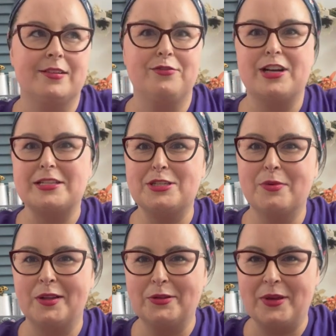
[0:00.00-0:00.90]

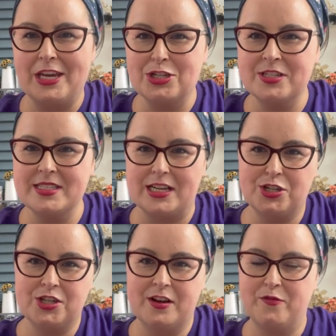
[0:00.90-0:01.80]
Flosstube on Location
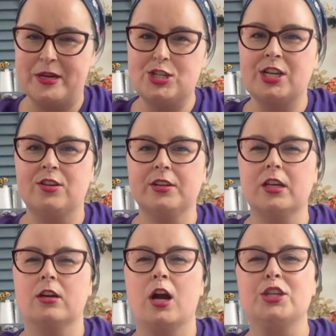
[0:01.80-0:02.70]
section of my channel
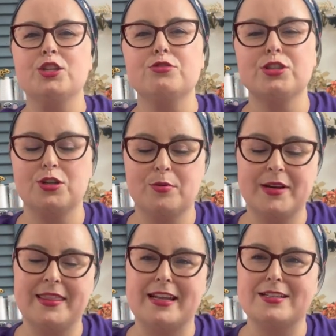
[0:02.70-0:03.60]
here on YouTube
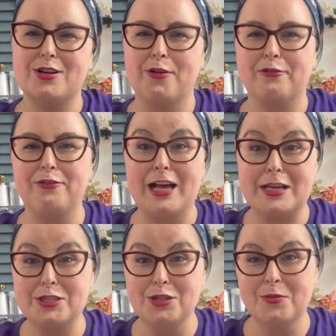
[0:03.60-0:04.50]
that is called
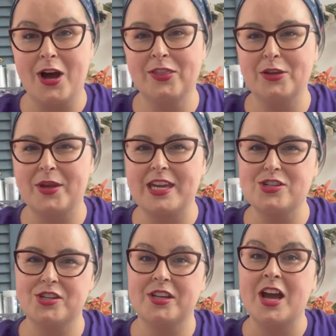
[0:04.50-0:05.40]
Flosstube on
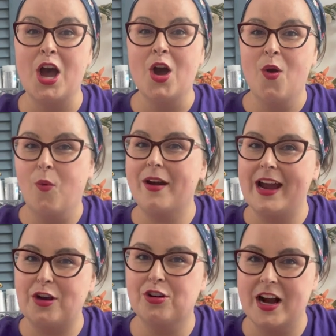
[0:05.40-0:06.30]
Location, where
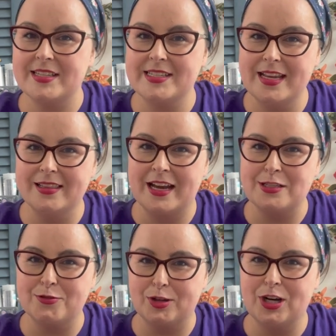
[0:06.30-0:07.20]
I cross state
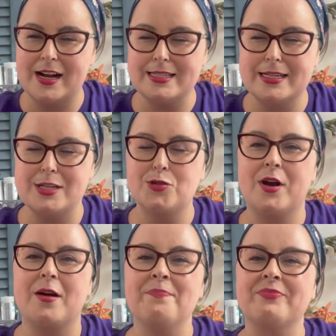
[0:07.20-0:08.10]
lines for cross stitch.
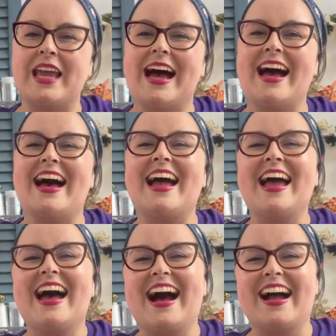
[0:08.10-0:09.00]
Well,
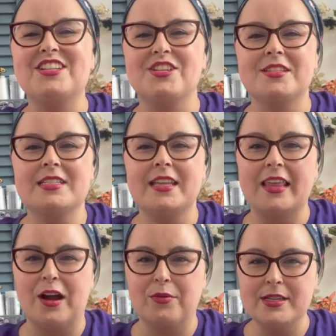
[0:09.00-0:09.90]
I just did
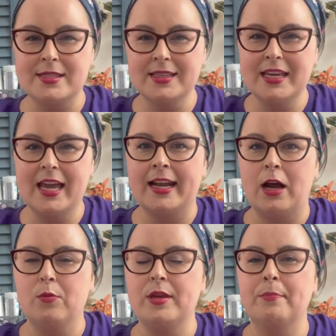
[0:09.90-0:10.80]
that recently and
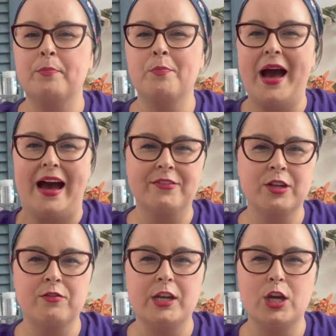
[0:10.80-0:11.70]
I'll be having
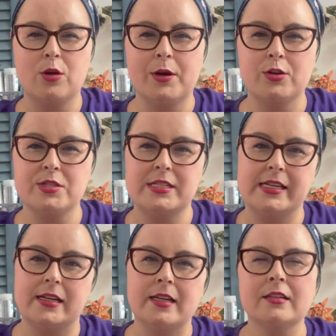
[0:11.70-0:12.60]
a video posted